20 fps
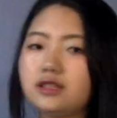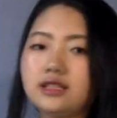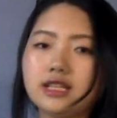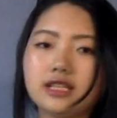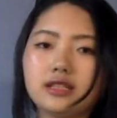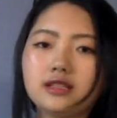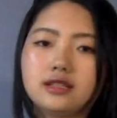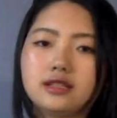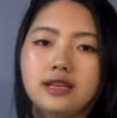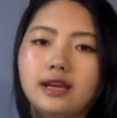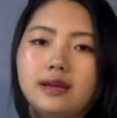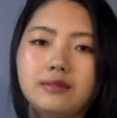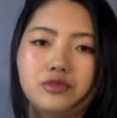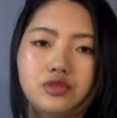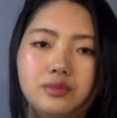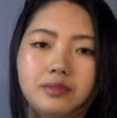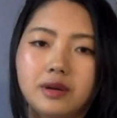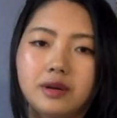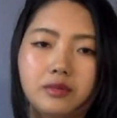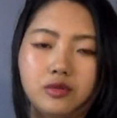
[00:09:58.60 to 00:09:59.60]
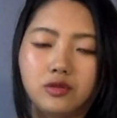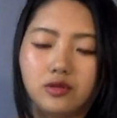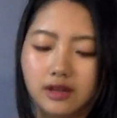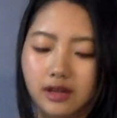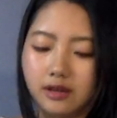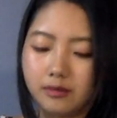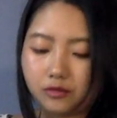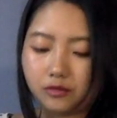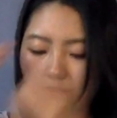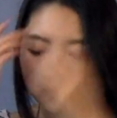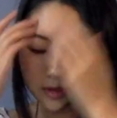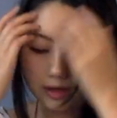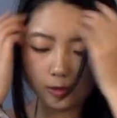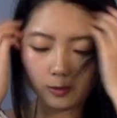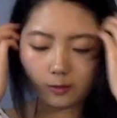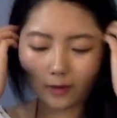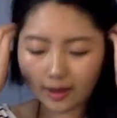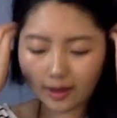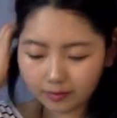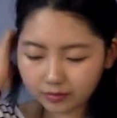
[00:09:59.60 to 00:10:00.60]
to take the time to
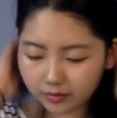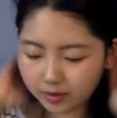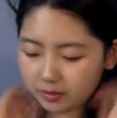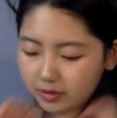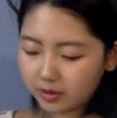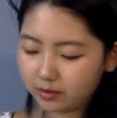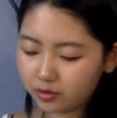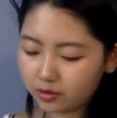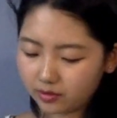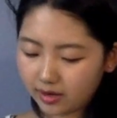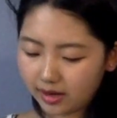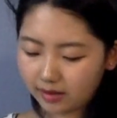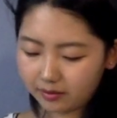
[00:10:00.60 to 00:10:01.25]
unwrap the bubble wrap